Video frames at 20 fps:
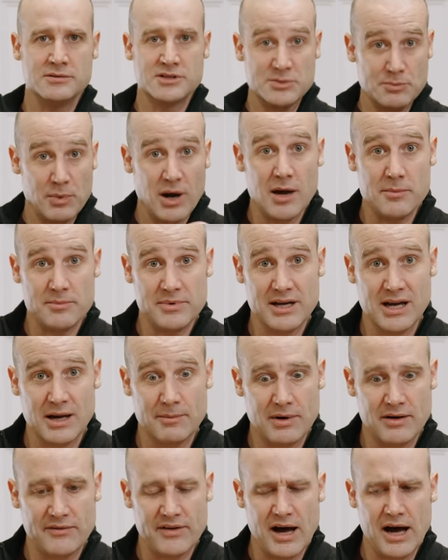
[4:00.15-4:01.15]
despite being
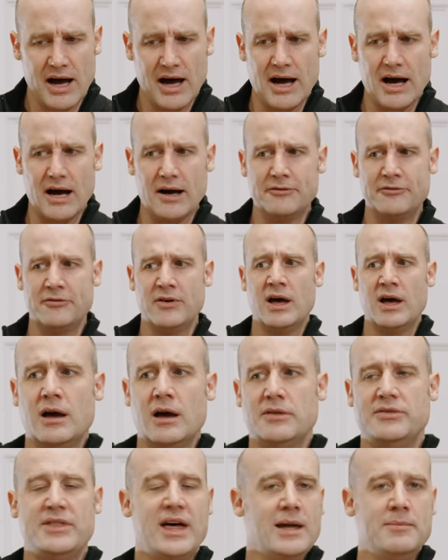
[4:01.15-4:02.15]
above a half,
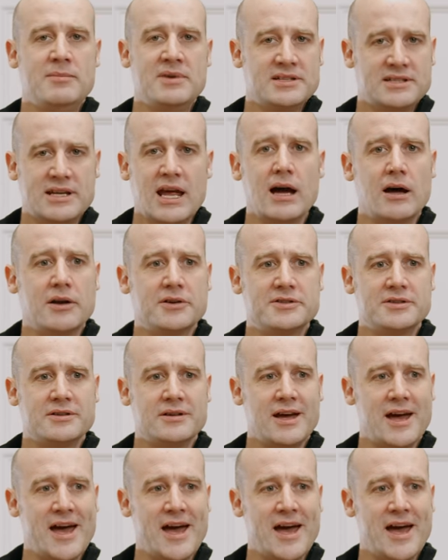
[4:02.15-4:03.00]
they miss out.